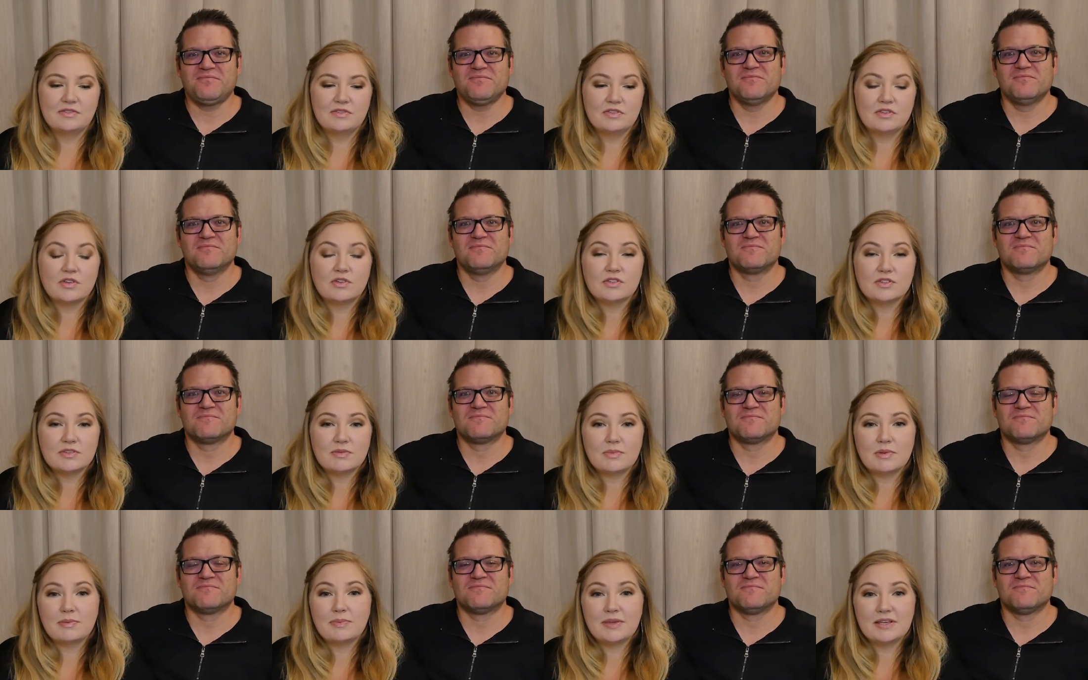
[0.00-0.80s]
Speaker 1: those are
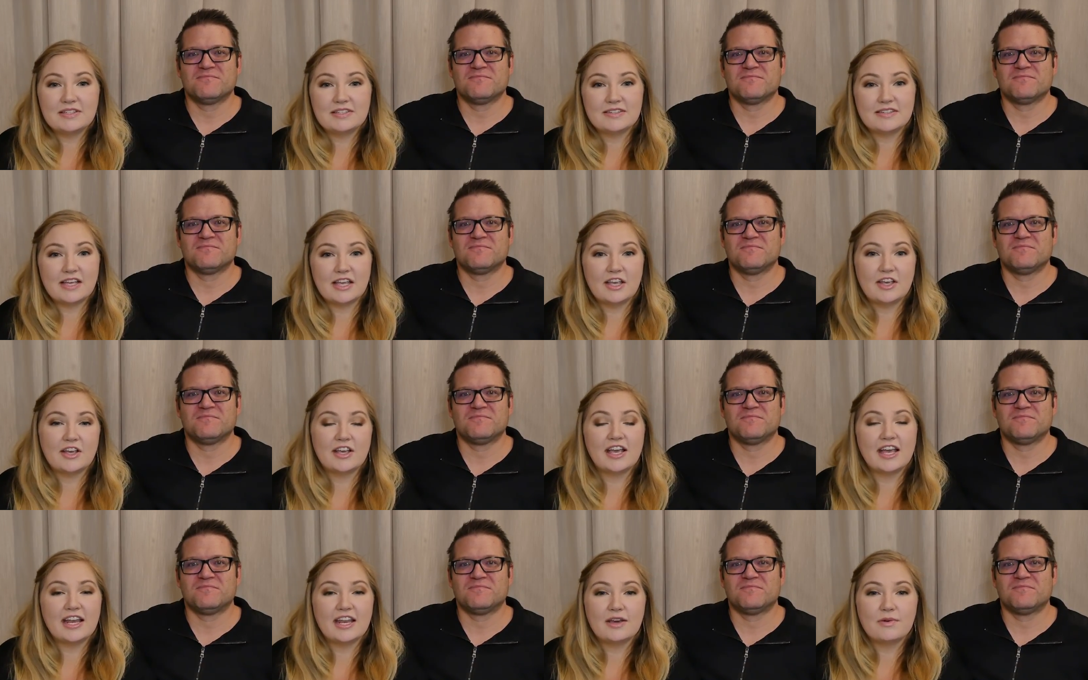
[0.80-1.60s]
some of the places that you can
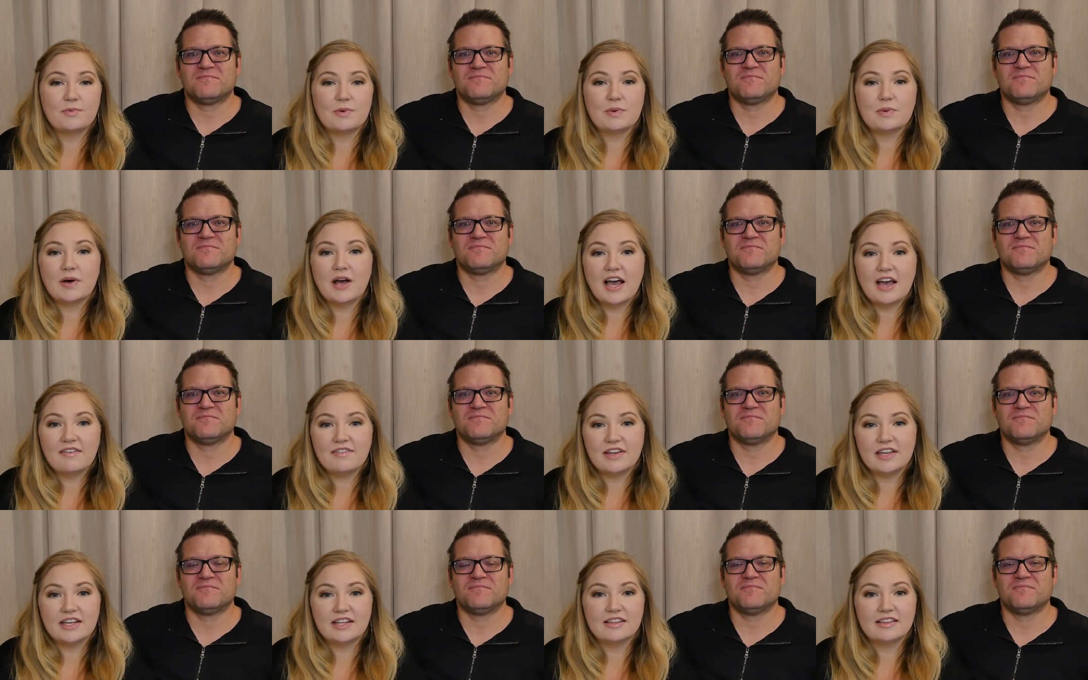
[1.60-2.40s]
get it. We will have
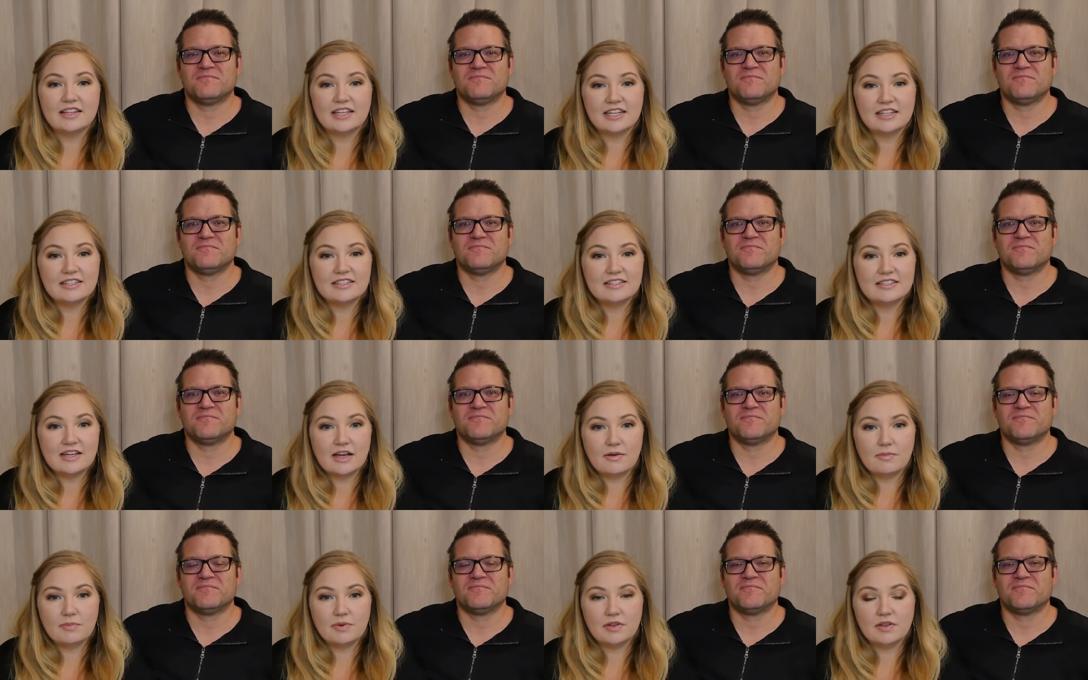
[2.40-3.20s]
it linked
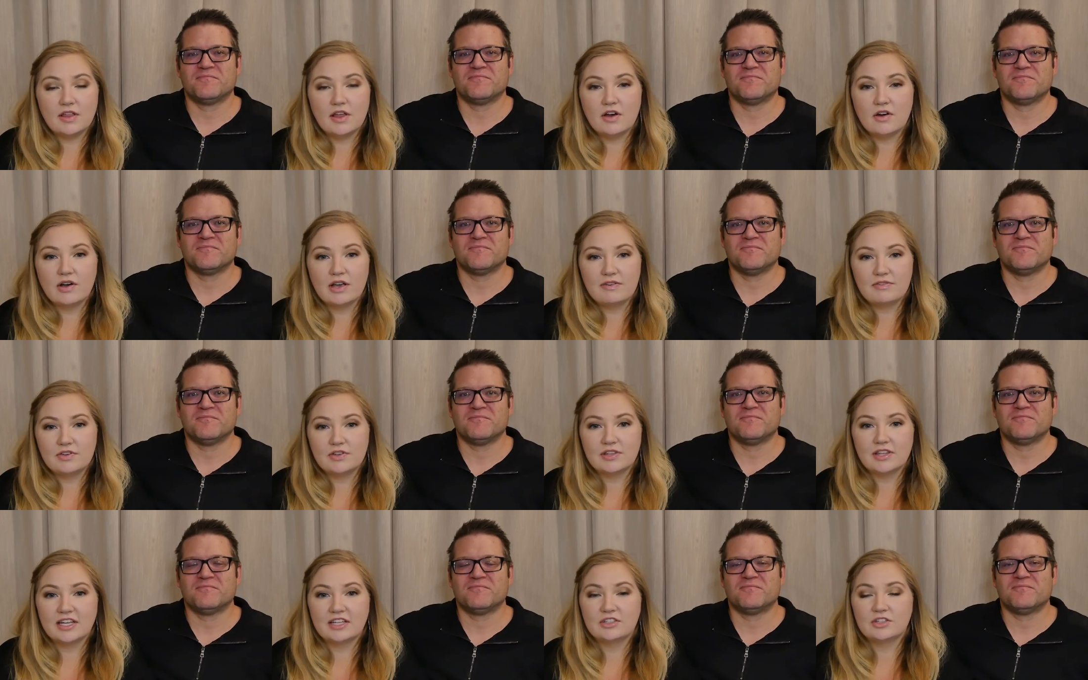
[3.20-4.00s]
down below if
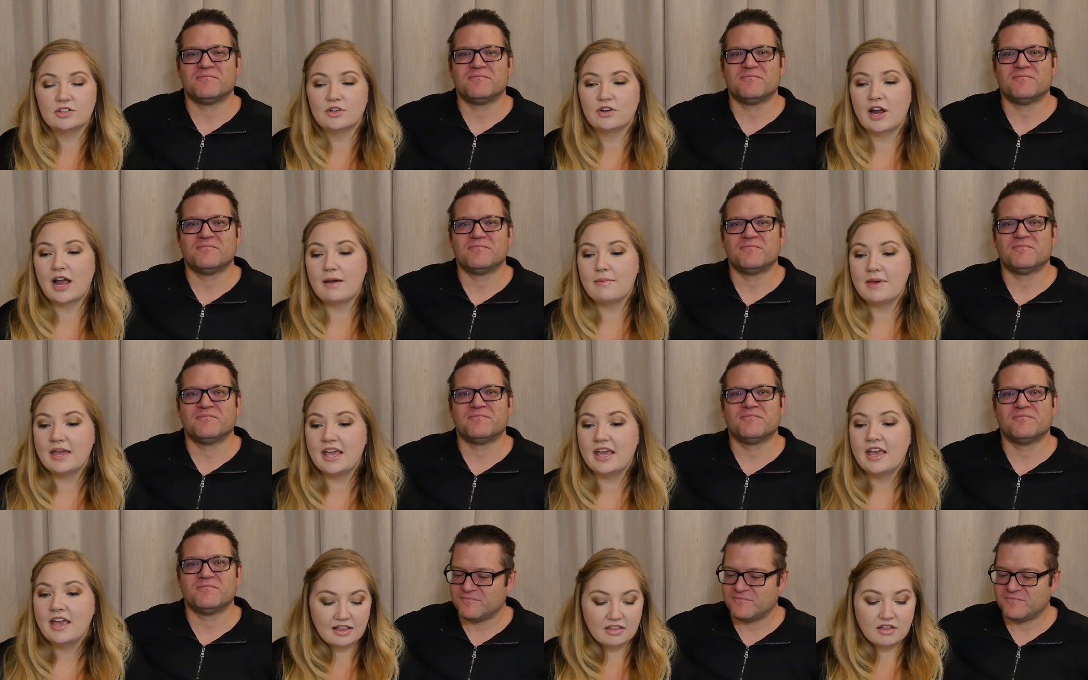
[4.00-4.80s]
you'd like to grab
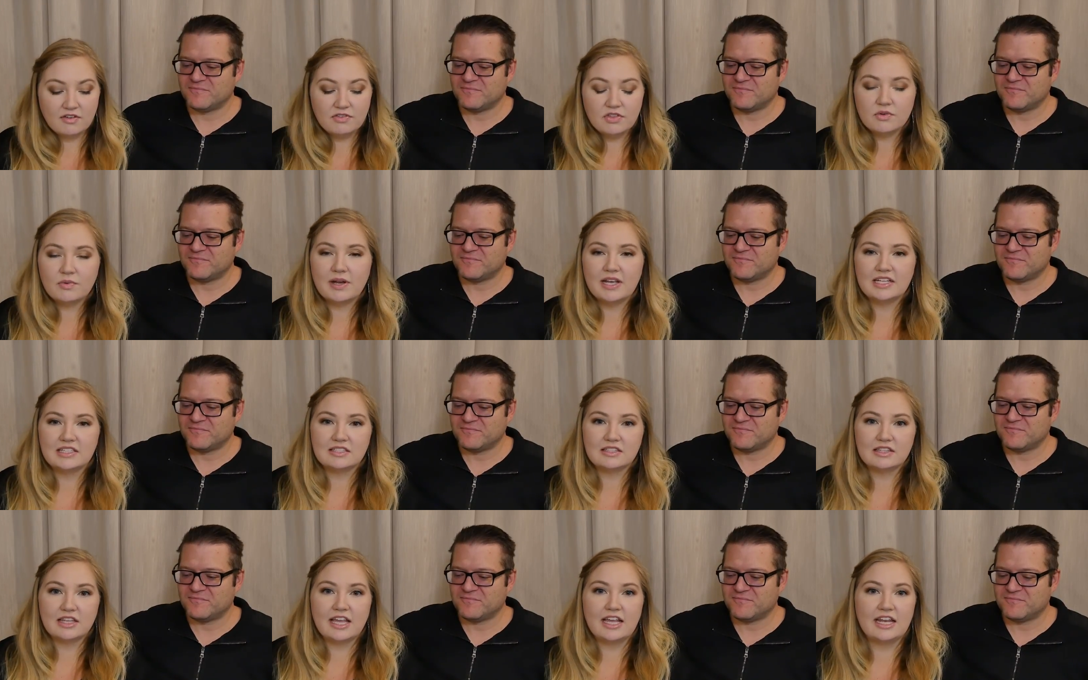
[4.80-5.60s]
it. I love the way
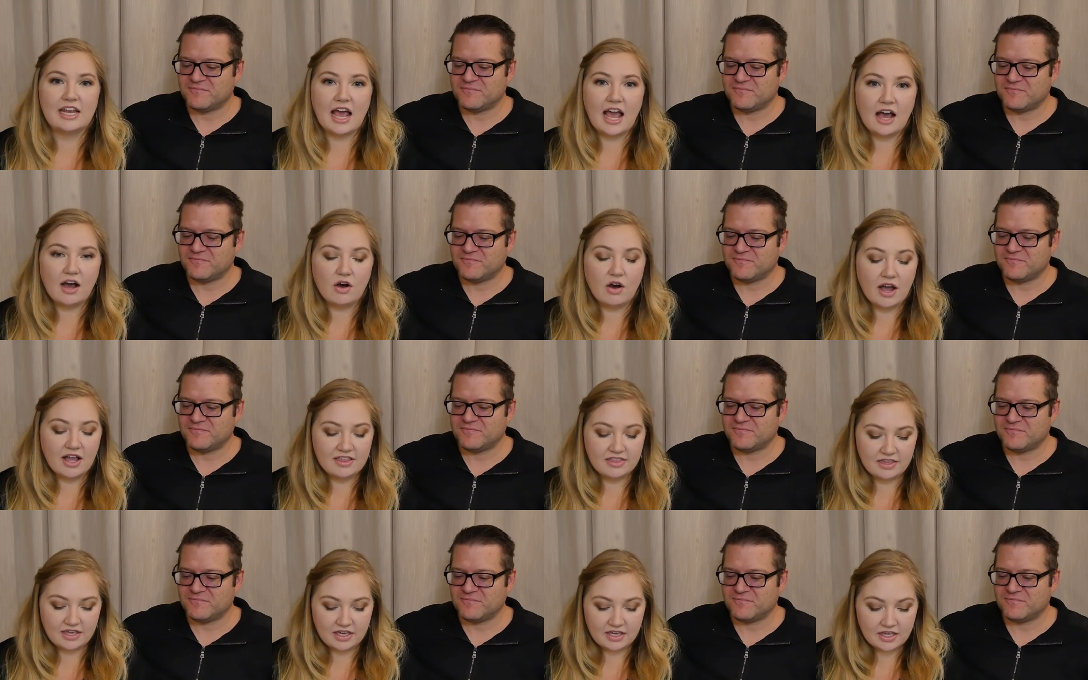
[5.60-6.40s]
it's laid out. I
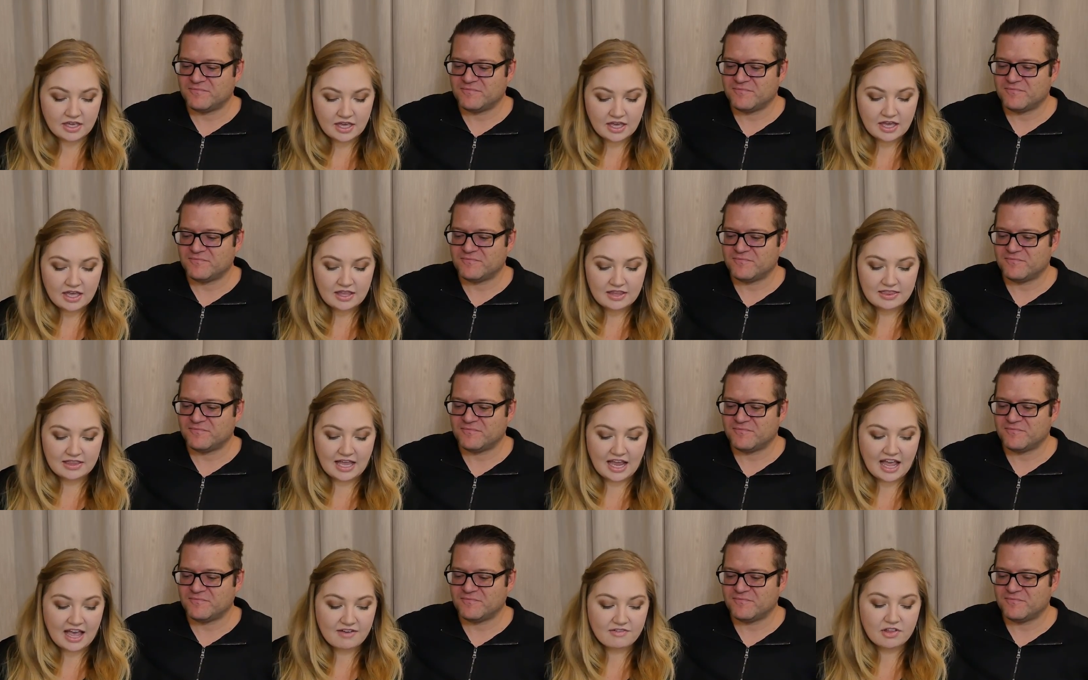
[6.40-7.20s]
think
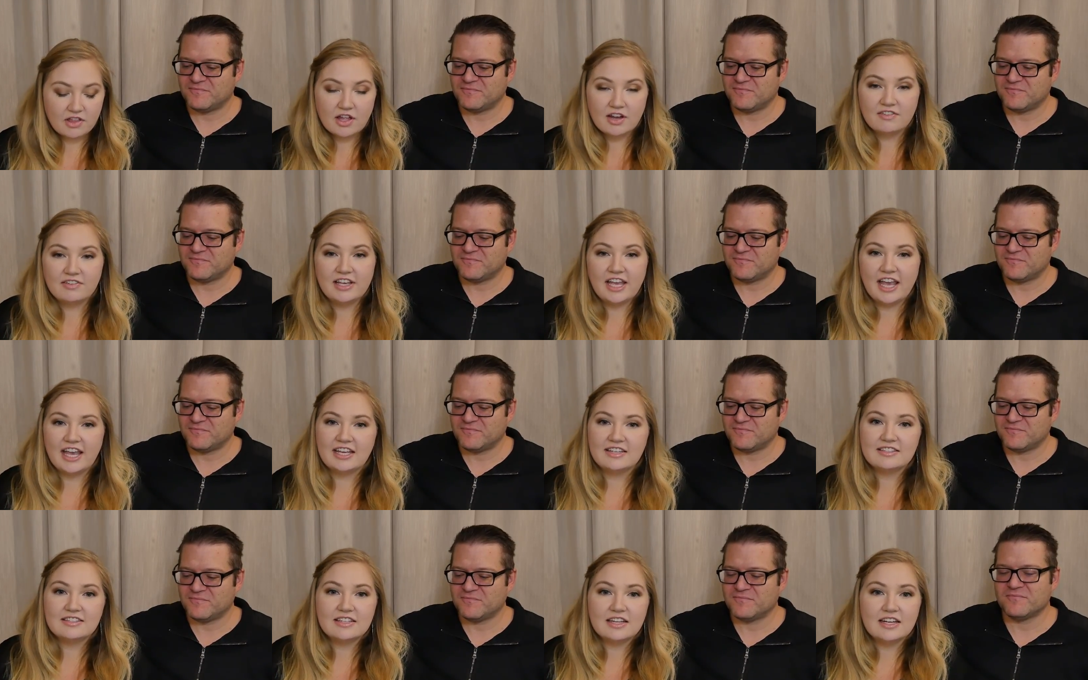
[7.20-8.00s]
they have a lot of
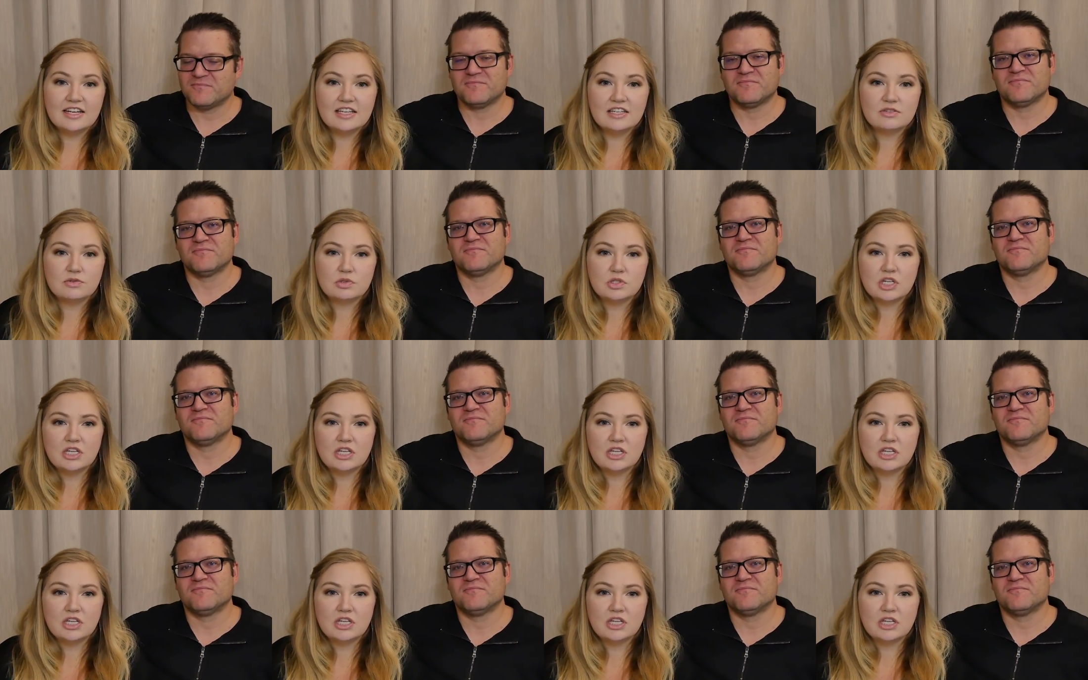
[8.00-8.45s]
case studies, which